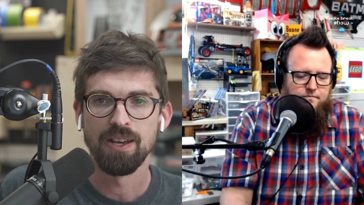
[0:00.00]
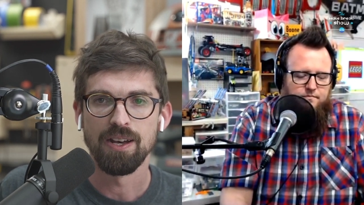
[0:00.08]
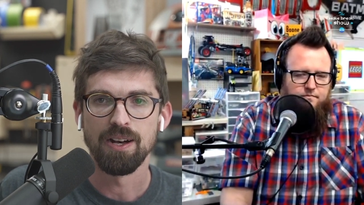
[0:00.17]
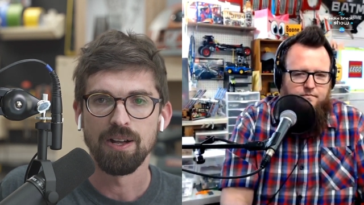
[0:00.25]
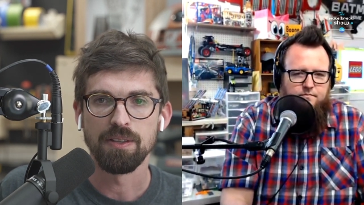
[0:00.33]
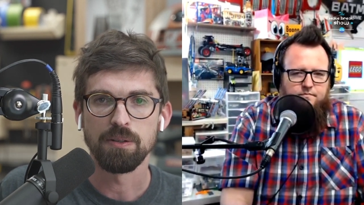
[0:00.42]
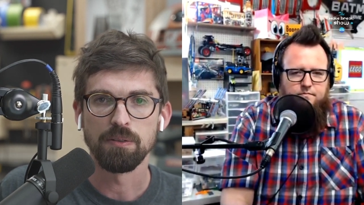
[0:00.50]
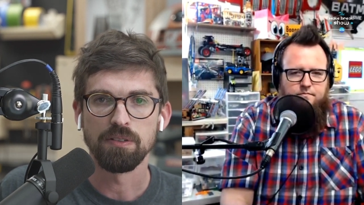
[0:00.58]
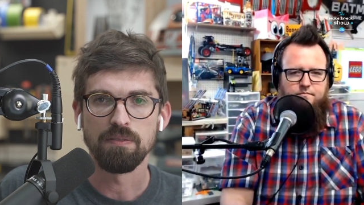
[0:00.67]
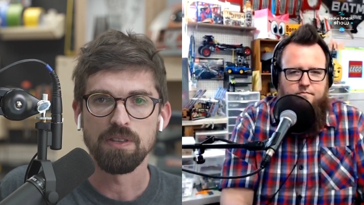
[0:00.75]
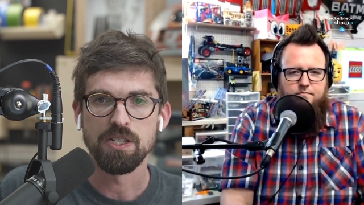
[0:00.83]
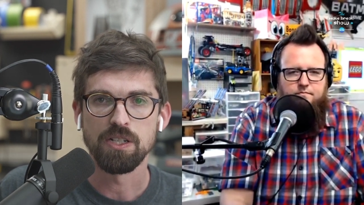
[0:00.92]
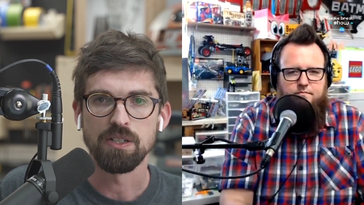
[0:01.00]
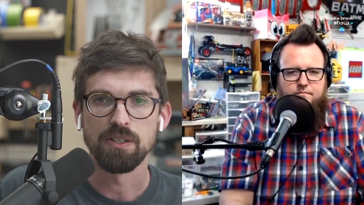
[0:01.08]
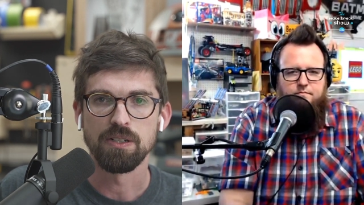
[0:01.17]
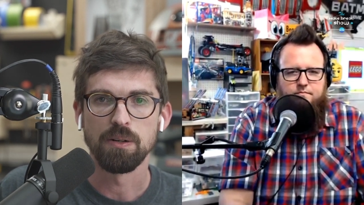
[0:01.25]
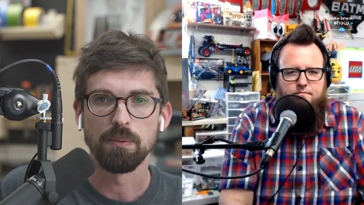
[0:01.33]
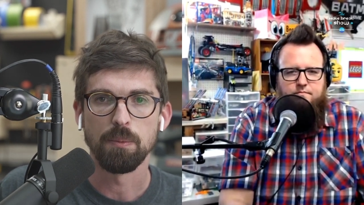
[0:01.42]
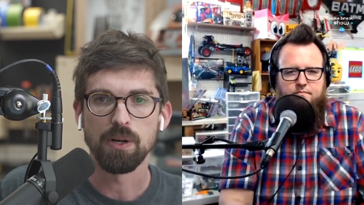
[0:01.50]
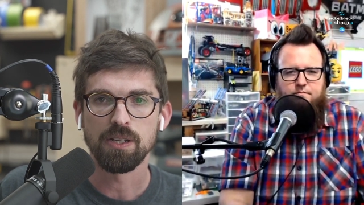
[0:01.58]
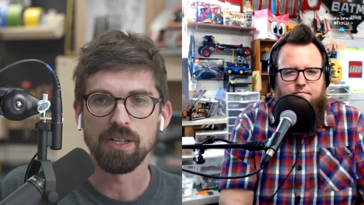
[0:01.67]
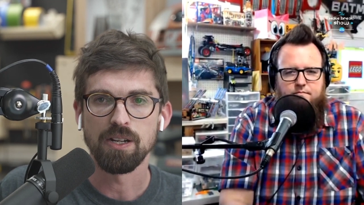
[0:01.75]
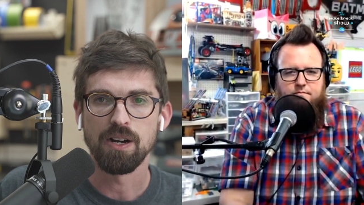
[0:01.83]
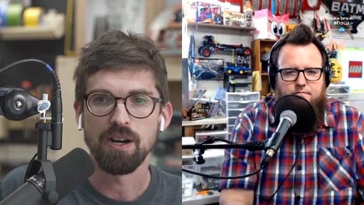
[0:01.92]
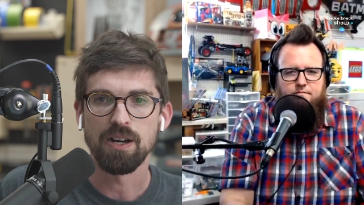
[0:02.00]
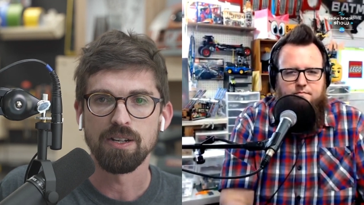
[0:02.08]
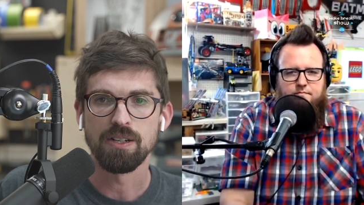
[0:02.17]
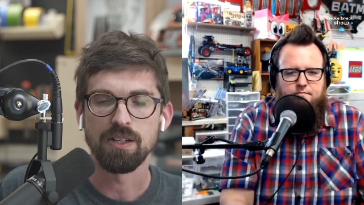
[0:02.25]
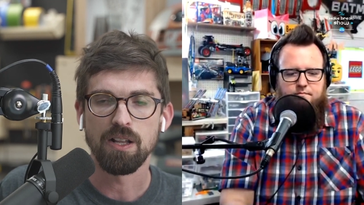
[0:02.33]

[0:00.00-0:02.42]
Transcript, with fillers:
Speaker 1: uh, all the cool stuff that you're working on.